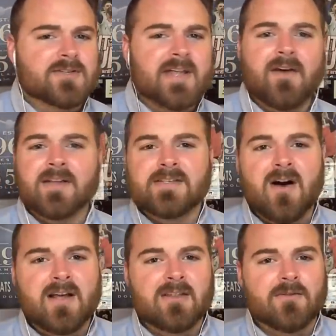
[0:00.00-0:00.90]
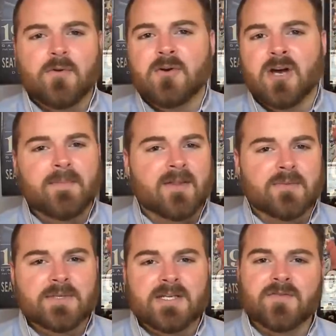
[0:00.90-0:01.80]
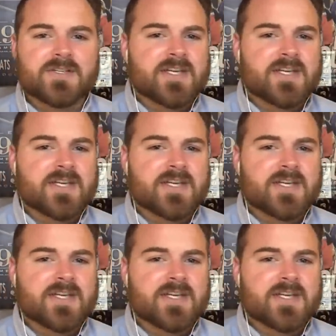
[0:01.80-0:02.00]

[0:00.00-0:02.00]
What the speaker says: Took down Kentucky. They're feeling good about themselves.